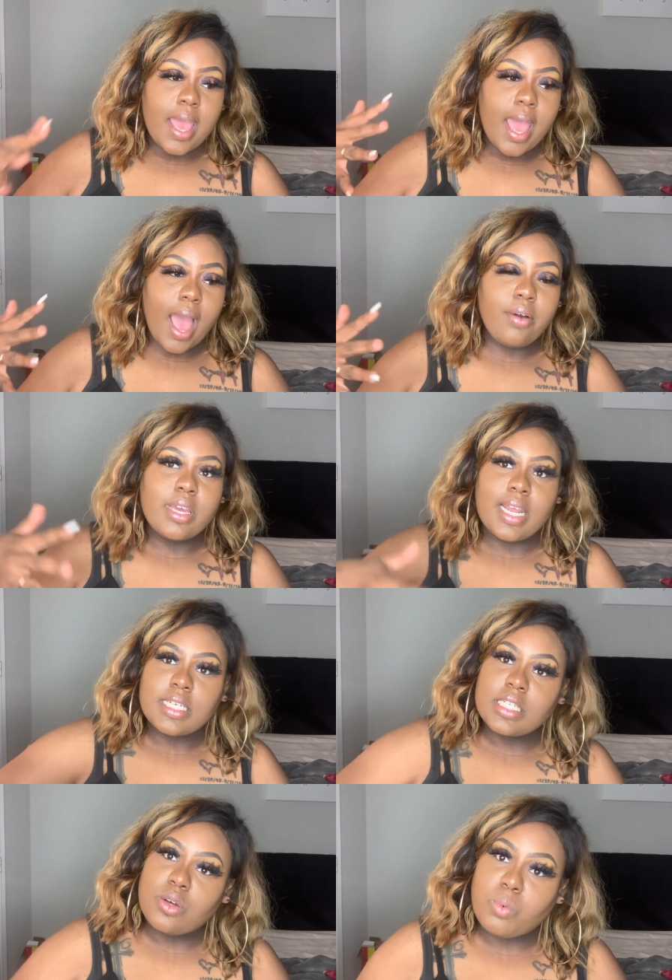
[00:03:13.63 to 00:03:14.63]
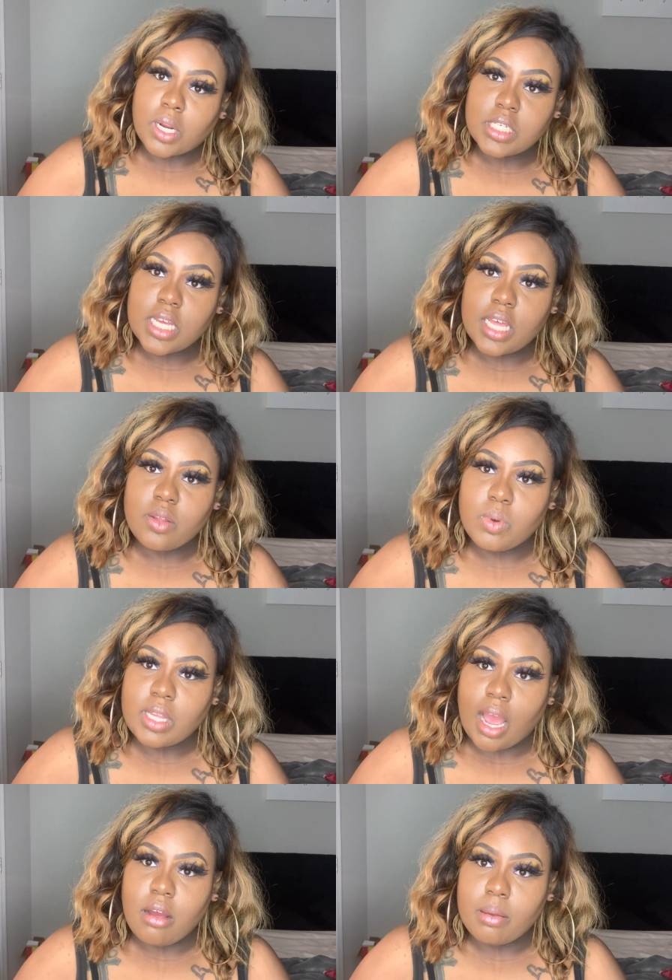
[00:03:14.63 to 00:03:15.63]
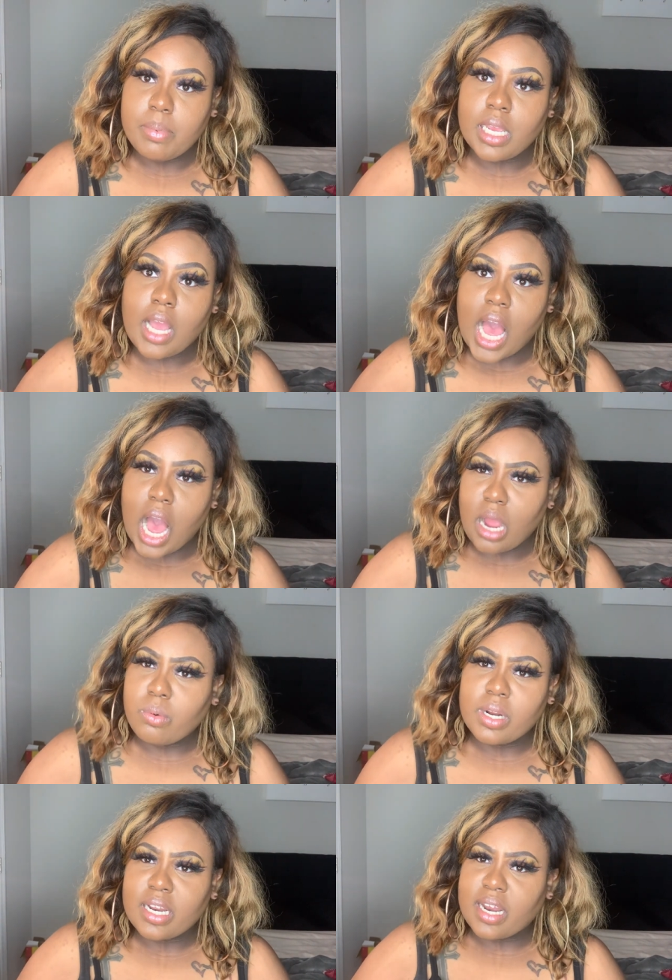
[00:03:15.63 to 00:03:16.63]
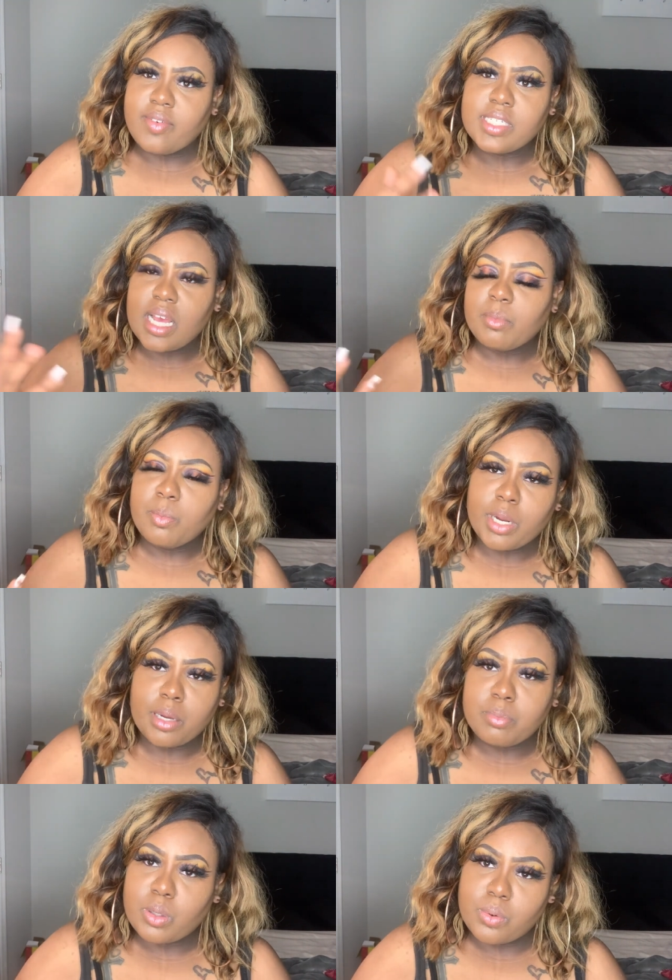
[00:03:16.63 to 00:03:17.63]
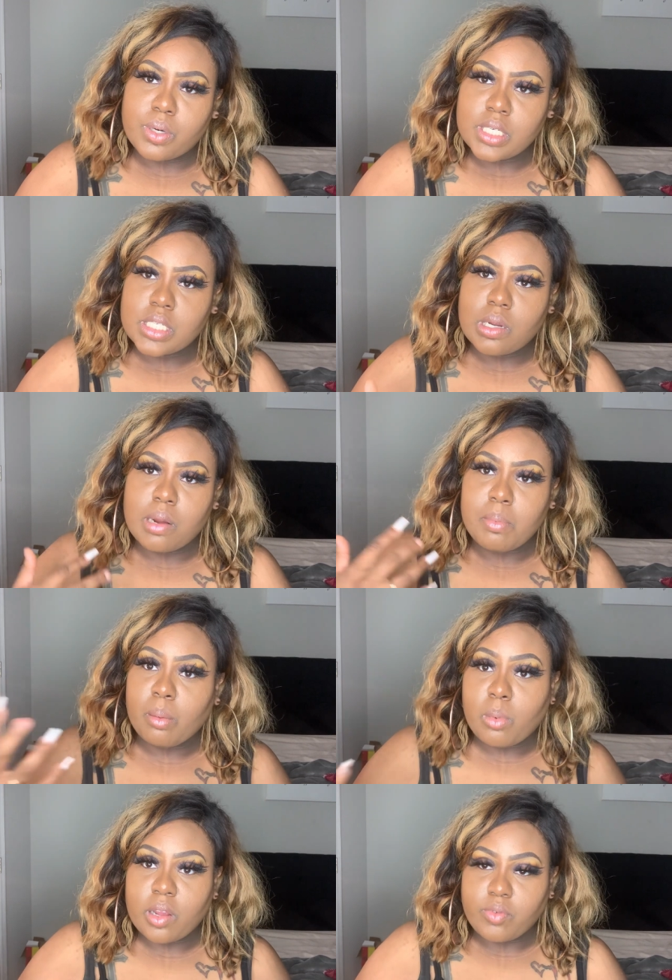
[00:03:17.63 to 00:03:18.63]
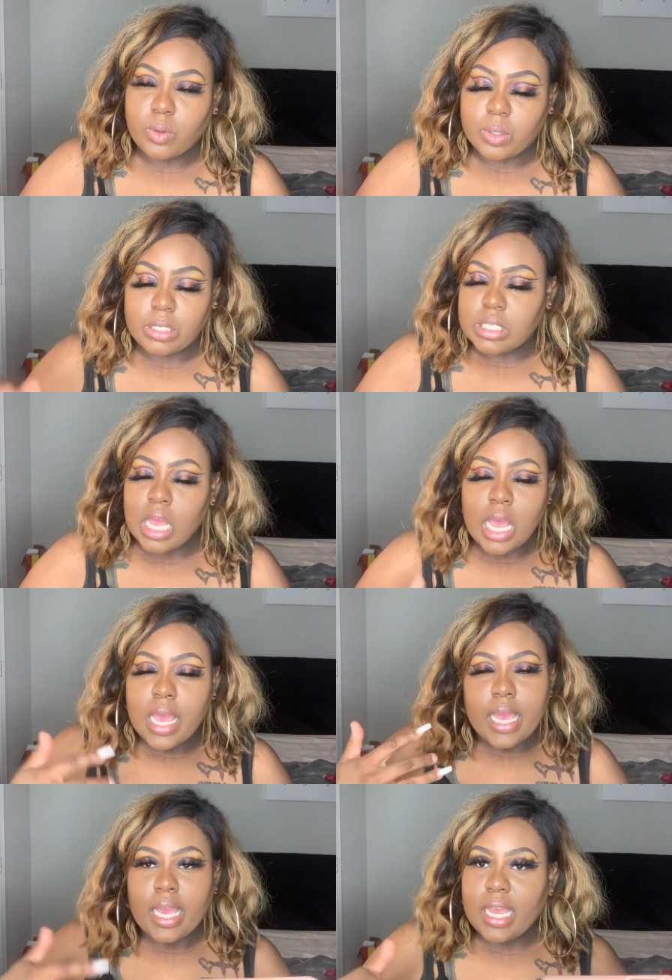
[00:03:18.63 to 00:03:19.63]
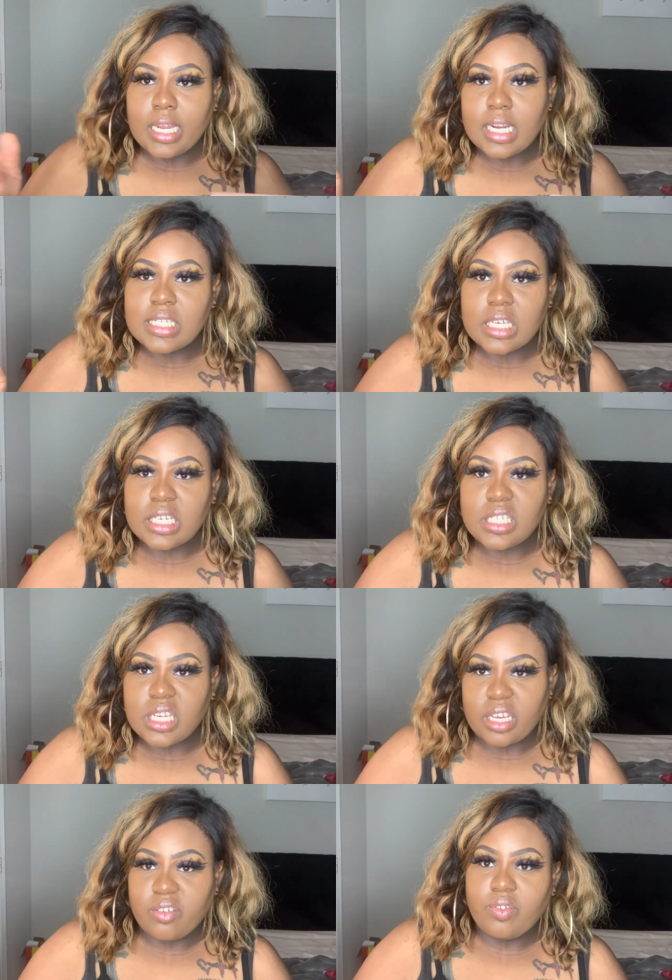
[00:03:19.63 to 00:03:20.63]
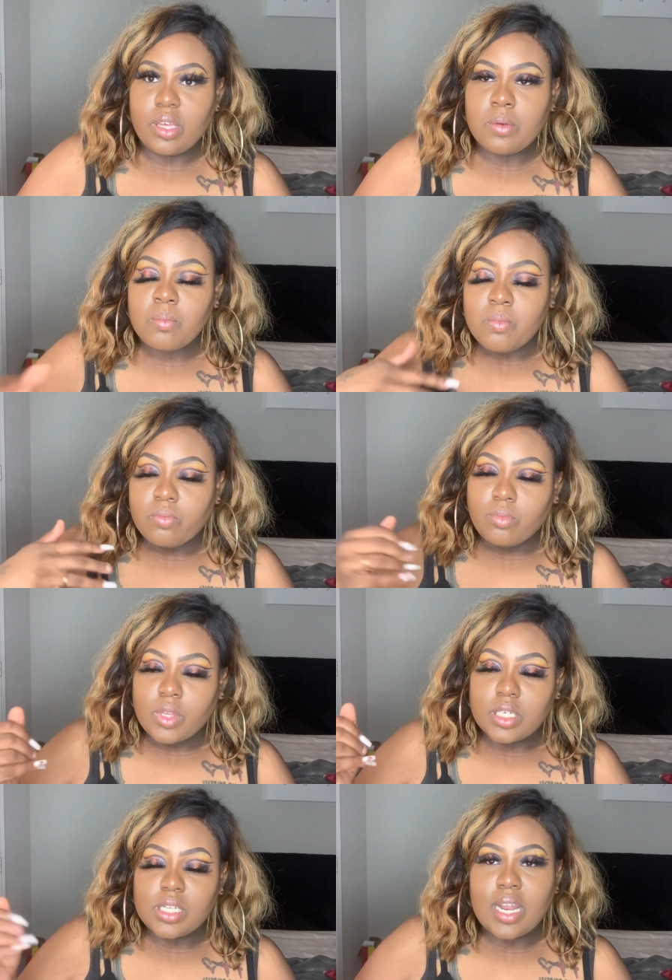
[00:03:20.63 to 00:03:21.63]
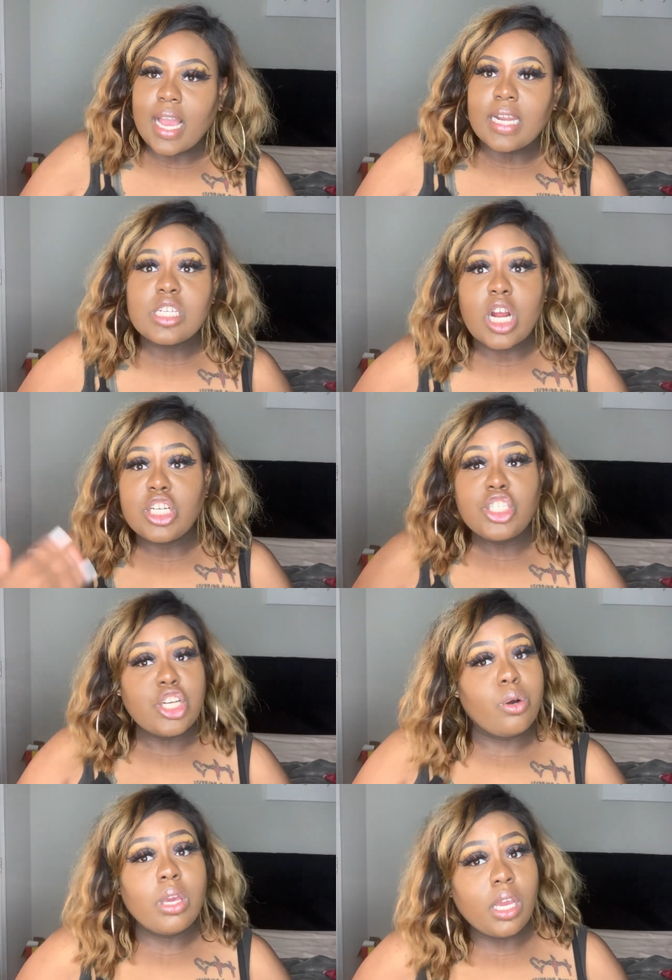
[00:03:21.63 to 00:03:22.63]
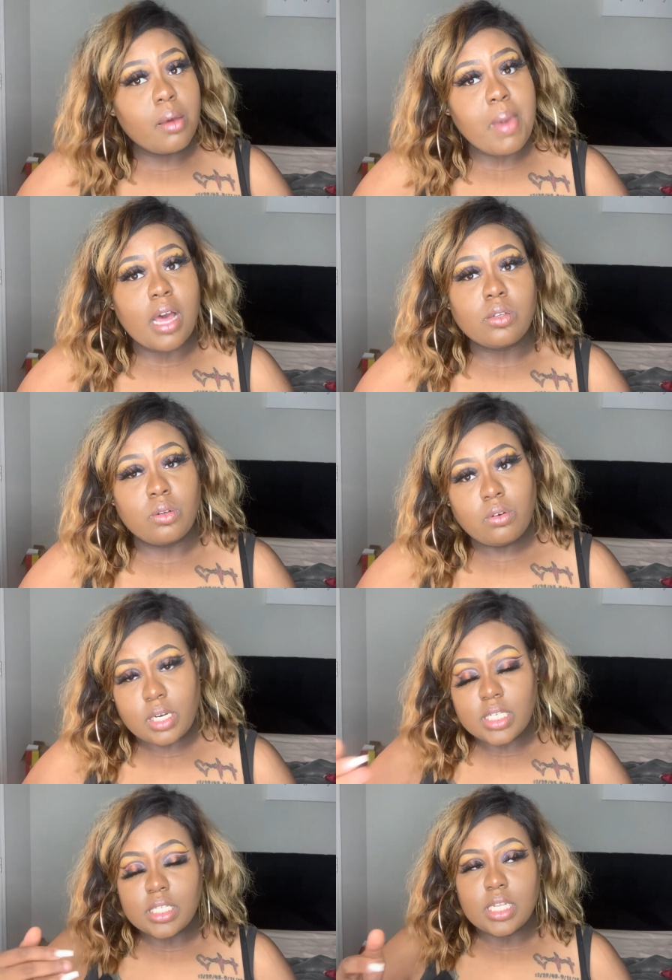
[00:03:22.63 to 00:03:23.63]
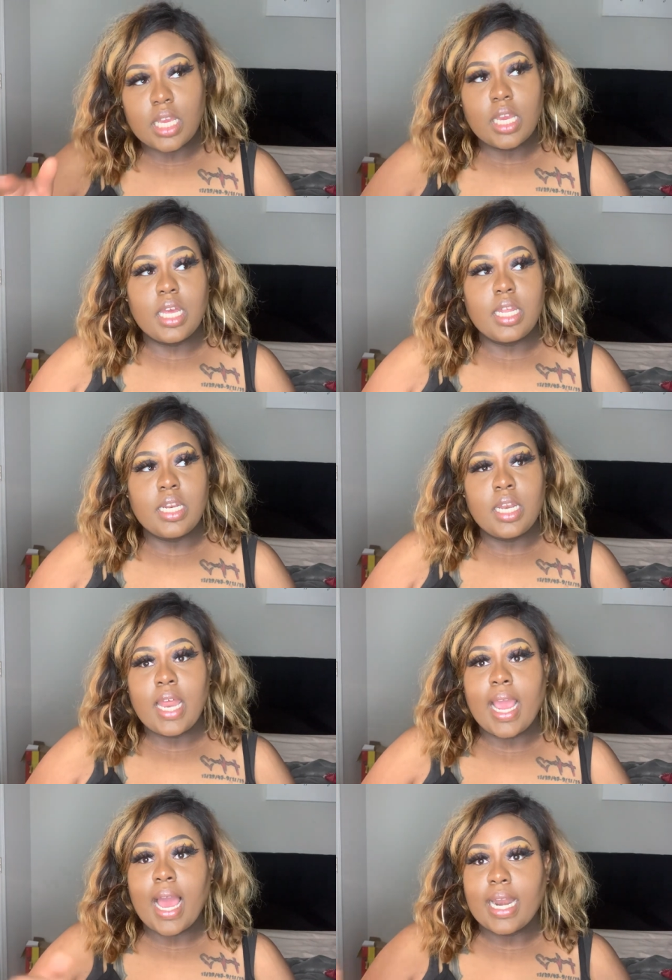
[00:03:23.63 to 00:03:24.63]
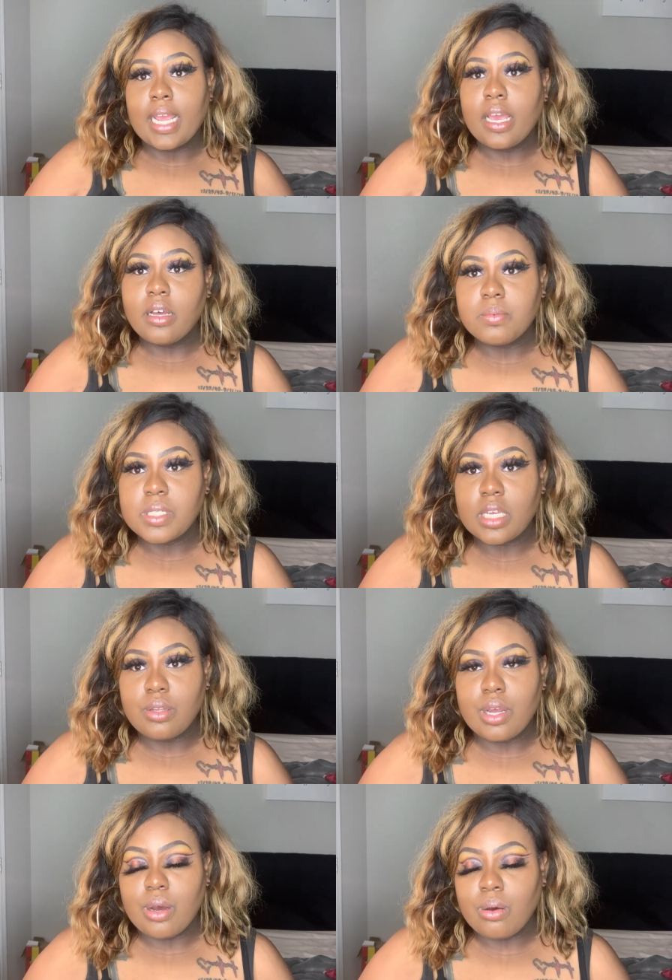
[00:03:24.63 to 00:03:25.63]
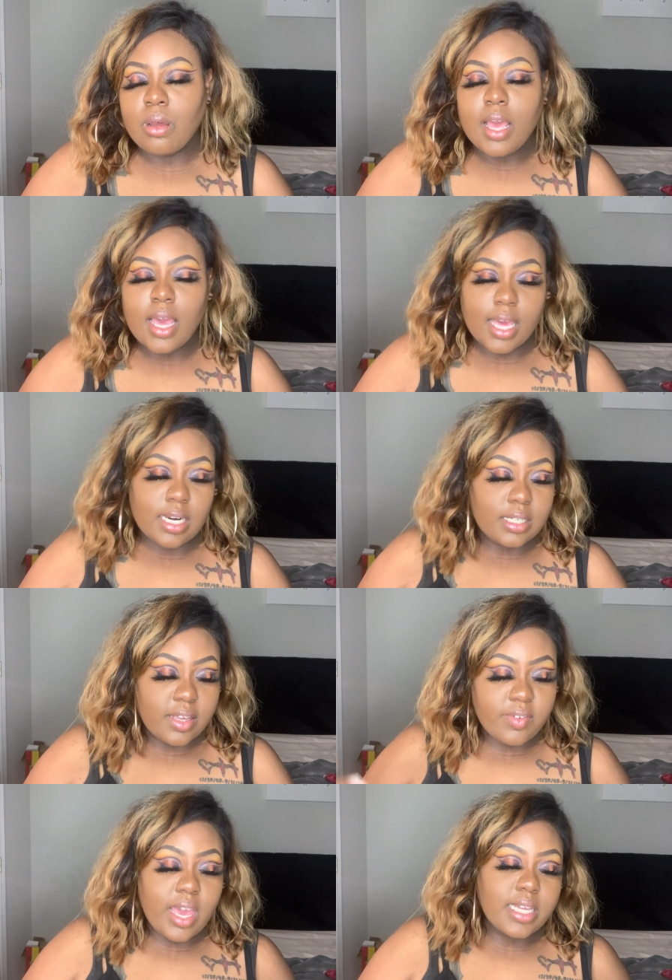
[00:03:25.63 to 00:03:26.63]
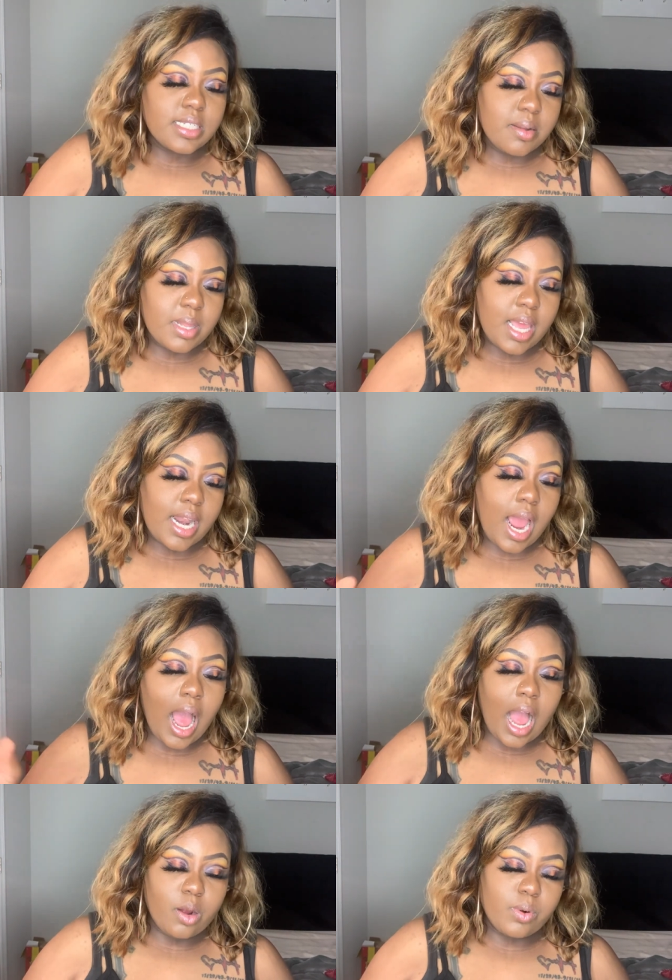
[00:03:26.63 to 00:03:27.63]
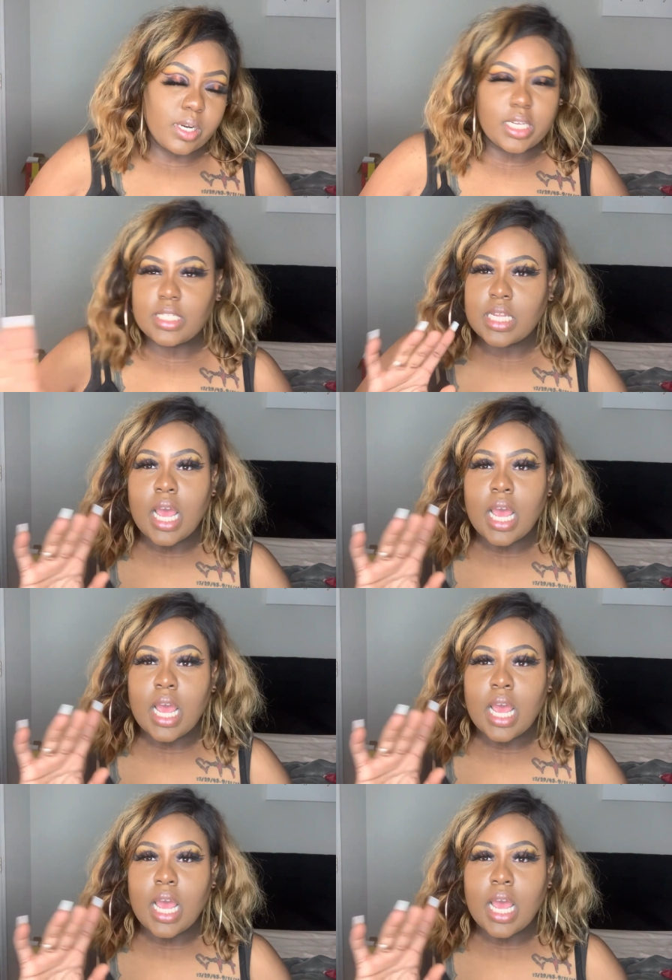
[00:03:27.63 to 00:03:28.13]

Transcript: how can it still work together without it being awkward and every time you bring up Lawrence or a memory of Lawrence, it doesn't get stiffy. So they kind of start joking about Lawrence and that kind of helps and you know, it alleviates some of that awkwardness.